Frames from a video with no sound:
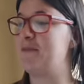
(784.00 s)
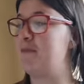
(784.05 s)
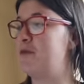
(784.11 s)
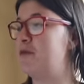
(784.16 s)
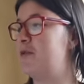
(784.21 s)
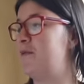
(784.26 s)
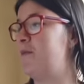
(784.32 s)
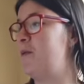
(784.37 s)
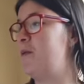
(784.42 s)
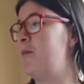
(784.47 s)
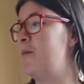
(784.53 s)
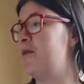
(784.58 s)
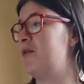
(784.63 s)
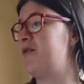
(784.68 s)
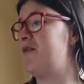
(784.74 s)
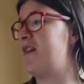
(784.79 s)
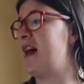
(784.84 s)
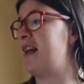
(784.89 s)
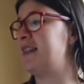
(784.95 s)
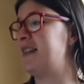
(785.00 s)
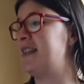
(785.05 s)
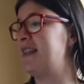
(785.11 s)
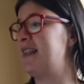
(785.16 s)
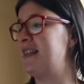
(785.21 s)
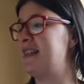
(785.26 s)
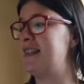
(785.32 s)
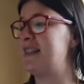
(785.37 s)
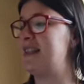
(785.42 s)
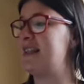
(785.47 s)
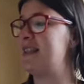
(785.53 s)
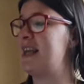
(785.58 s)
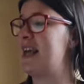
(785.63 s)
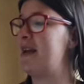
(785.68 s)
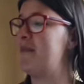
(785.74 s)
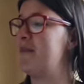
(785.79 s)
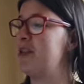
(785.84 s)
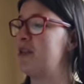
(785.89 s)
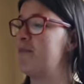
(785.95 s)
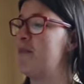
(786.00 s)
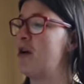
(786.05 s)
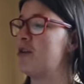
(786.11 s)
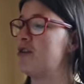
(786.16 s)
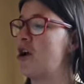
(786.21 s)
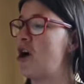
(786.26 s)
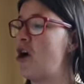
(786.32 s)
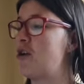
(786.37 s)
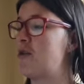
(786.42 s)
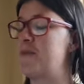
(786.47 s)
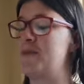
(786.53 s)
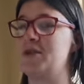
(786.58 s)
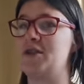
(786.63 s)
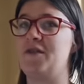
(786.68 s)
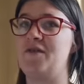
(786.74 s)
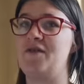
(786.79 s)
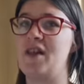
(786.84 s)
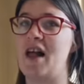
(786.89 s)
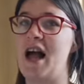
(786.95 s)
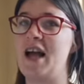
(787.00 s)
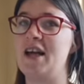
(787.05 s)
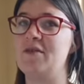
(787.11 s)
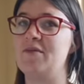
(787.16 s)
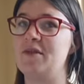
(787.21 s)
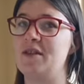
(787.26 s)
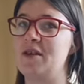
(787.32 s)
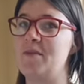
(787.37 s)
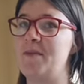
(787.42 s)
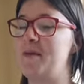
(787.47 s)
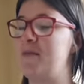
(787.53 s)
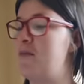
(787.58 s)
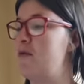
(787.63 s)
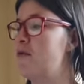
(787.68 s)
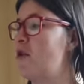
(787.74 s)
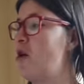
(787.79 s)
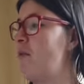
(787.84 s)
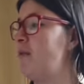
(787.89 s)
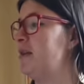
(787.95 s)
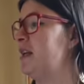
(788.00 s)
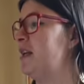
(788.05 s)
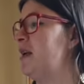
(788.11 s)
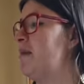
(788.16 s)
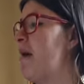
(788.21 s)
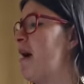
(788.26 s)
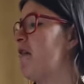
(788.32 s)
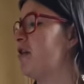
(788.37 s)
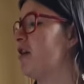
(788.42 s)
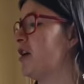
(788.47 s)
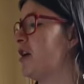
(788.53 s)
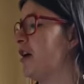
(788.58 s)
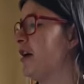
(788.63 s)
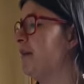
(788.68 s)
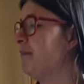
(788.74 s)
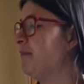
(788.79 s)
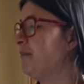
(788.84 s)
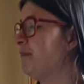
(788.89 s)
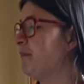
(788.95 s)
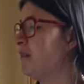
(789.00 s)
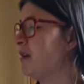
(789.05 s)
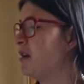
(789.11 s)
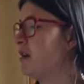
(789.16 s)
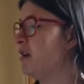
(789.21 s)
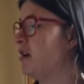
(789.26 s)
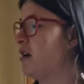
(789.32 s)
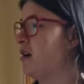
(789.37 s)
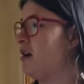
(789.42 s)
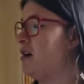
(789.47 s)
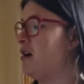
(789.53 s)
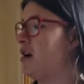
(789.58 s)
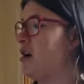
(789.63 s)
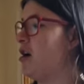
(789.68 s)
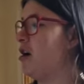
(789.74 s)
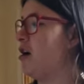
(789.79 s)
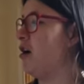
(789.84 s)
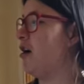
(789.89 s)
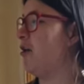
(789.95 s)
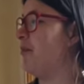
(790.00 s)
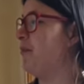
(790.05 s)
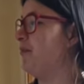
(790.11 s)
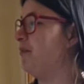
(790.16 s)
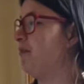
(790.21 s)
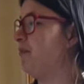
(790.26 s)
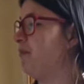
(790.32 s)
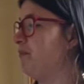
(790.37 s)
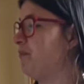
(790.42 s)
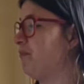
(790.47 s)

multiple butterflies and this is the same with the monarch butterflies which are a bit more common in america um,